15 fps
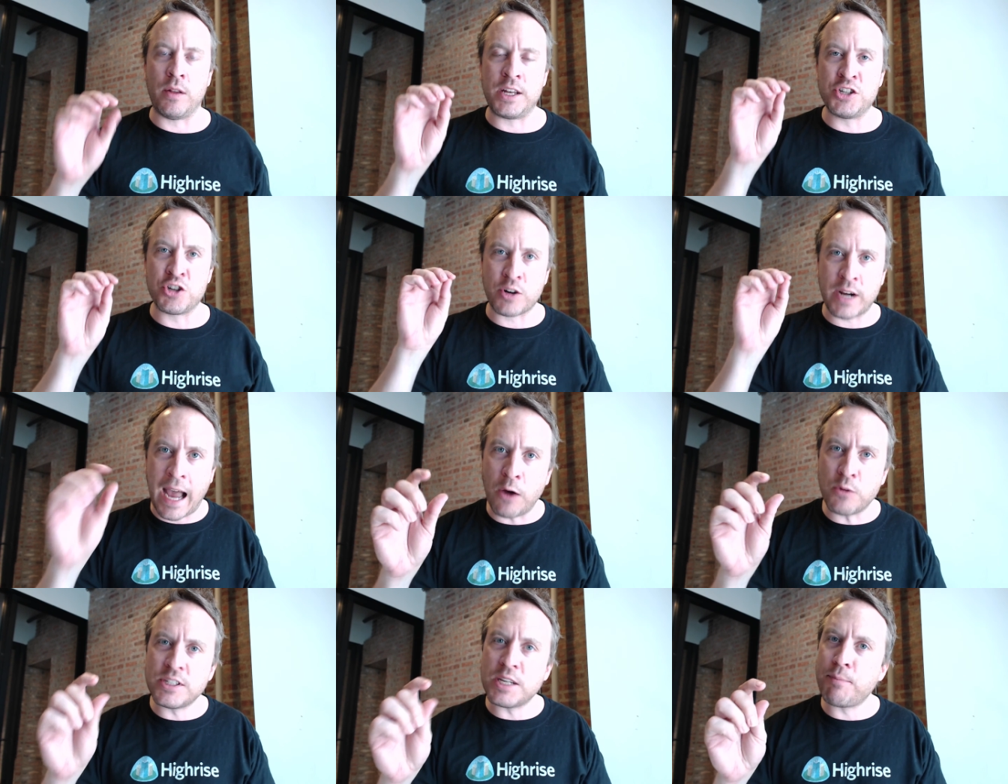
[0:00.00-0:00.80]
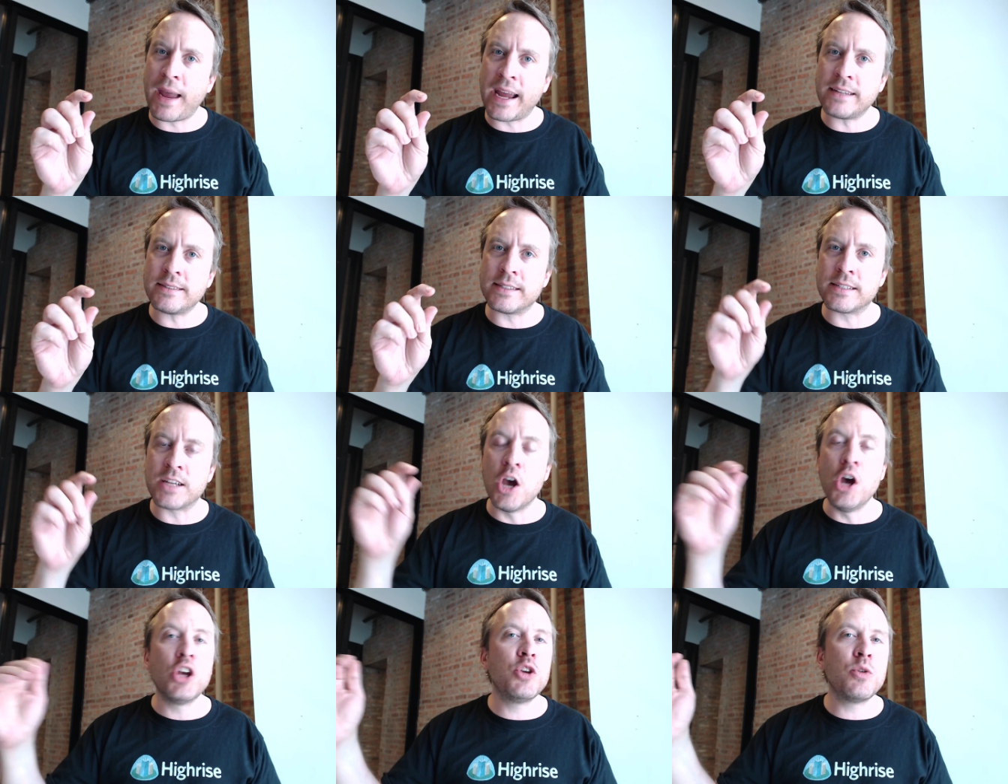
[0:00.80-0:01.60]
And as you're counting passes,
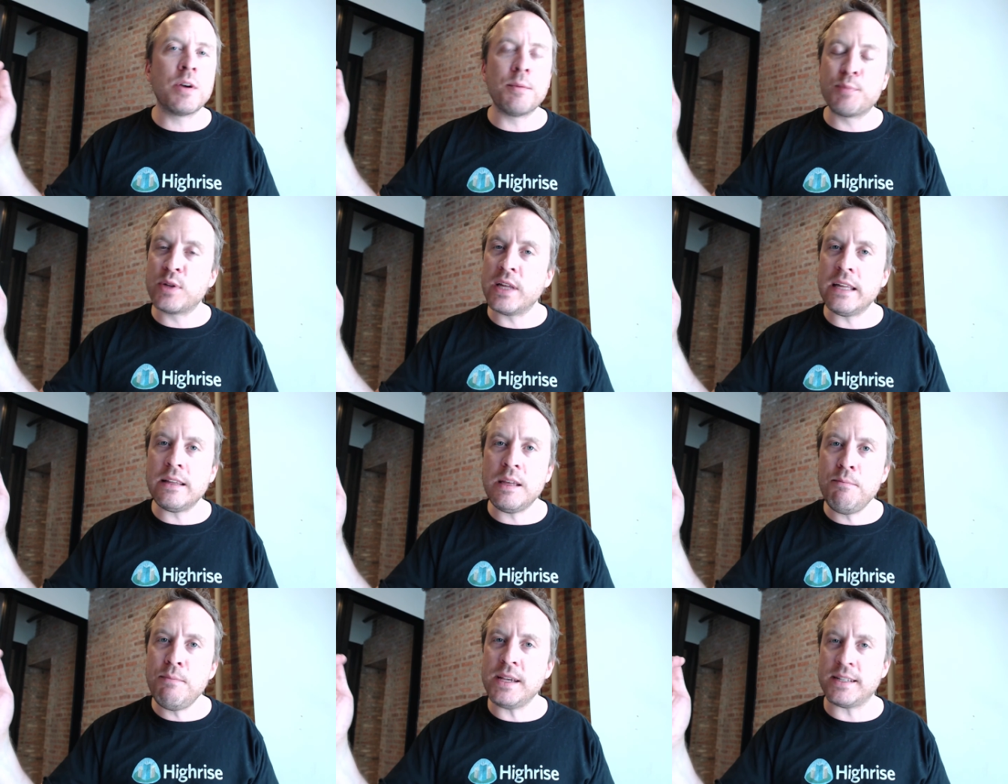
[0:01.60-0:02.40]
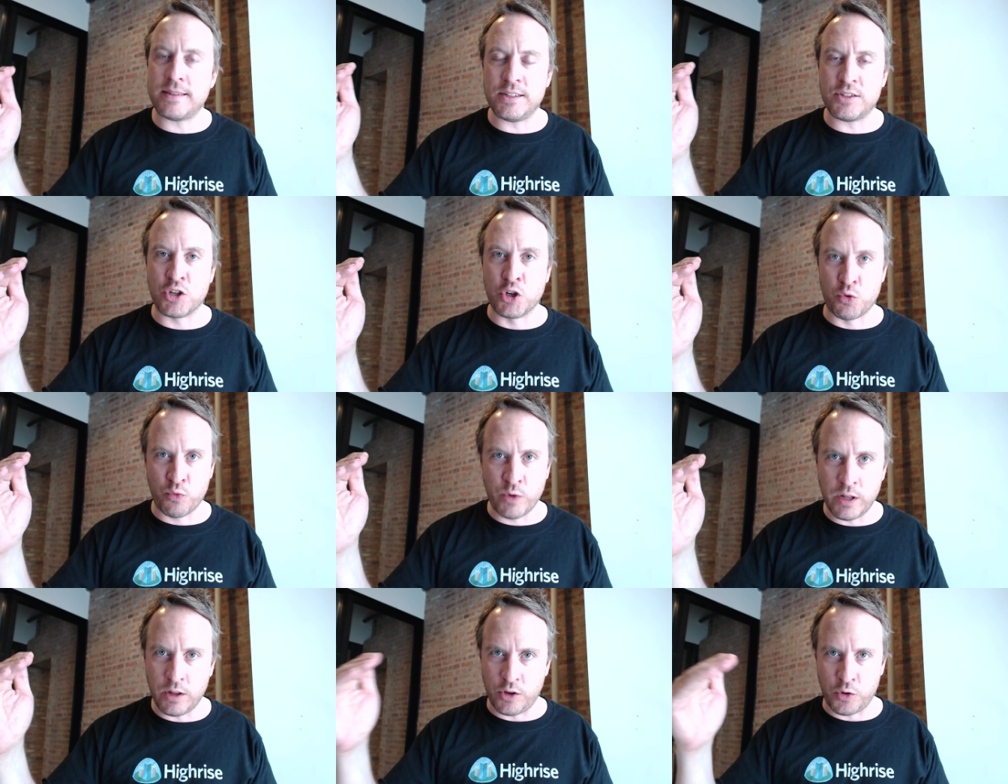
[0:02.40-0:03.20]
you completely miss this
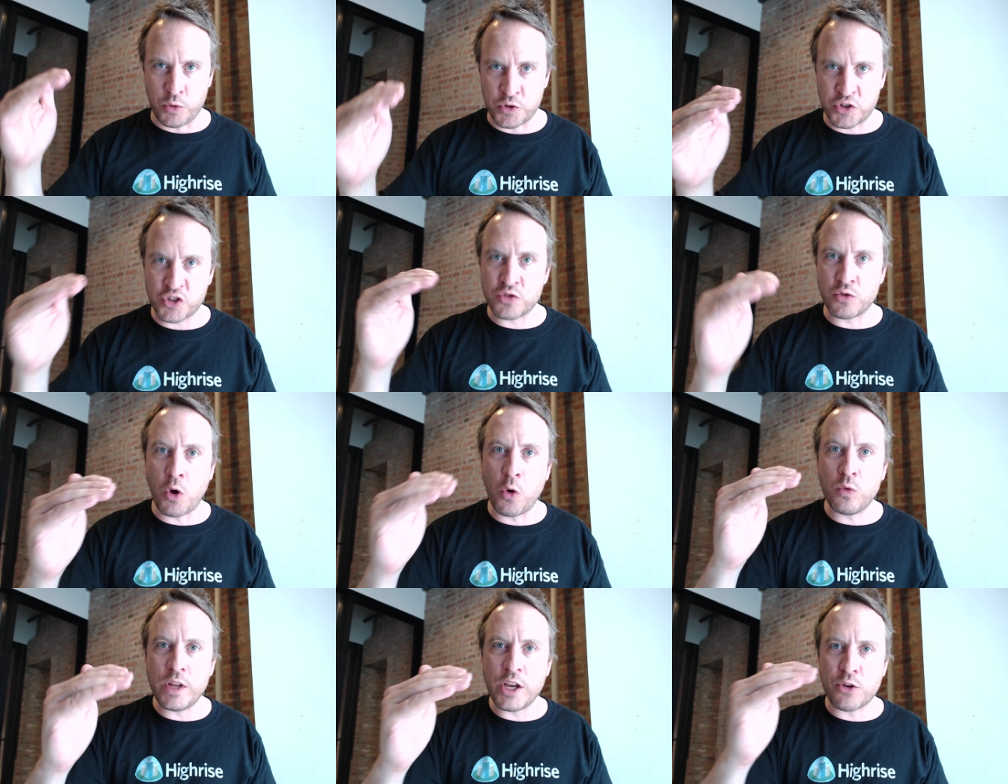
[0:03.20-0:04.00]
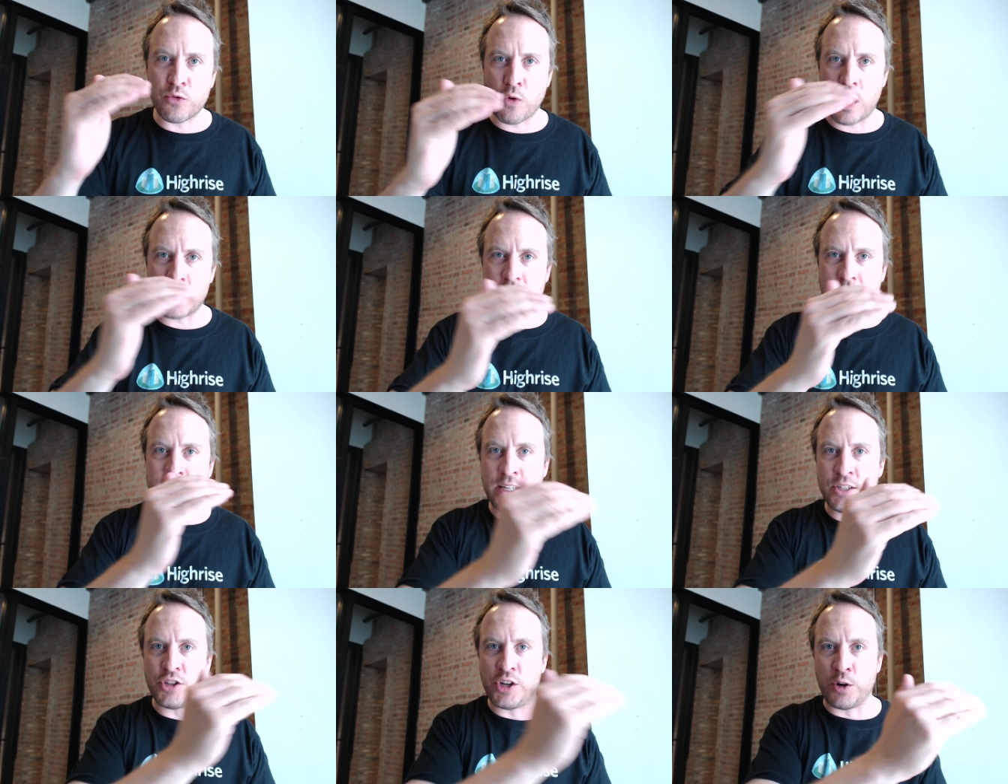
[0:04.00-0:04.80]
gorilla who slowly crosses
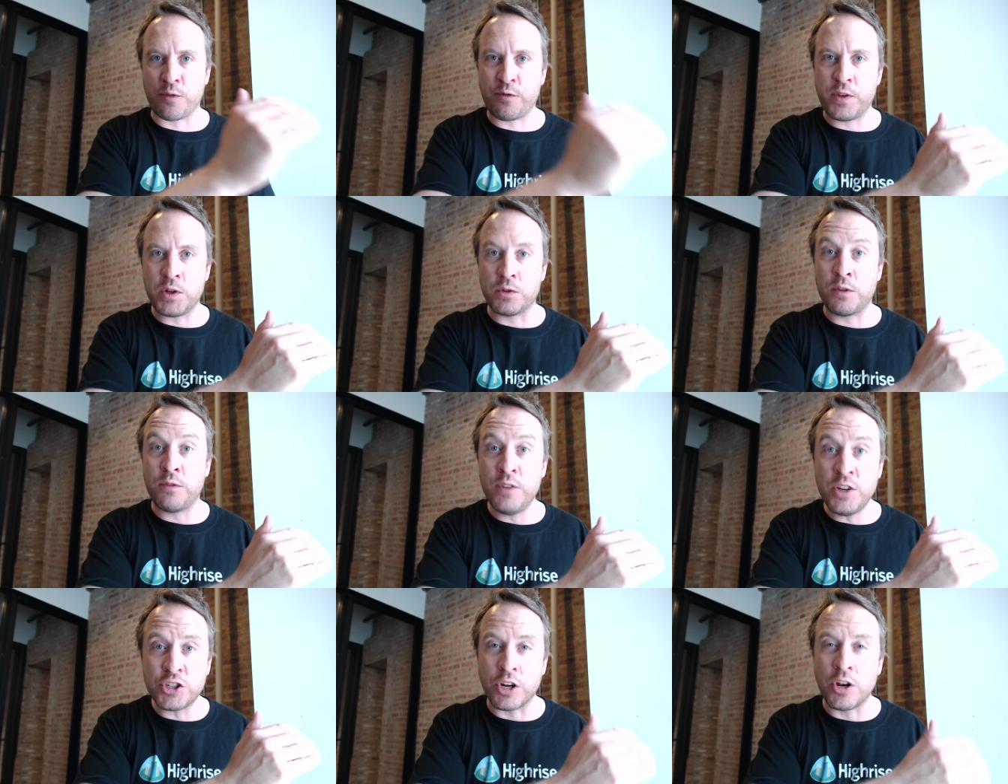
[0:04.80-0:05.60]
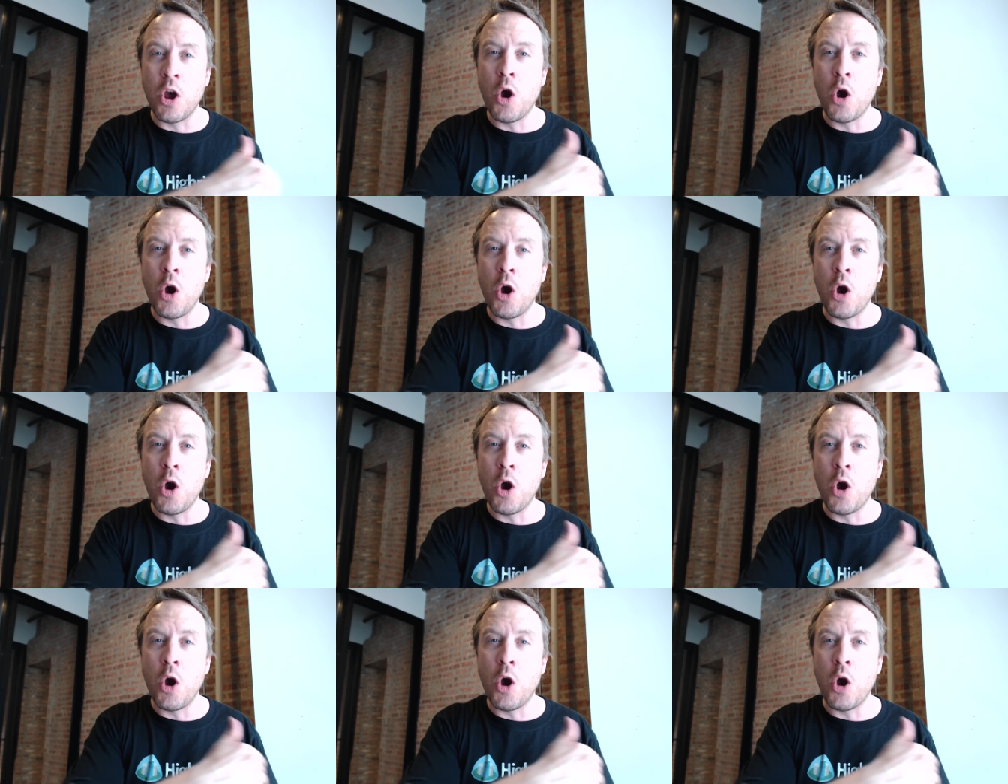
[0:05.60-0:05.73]
into your field of vision.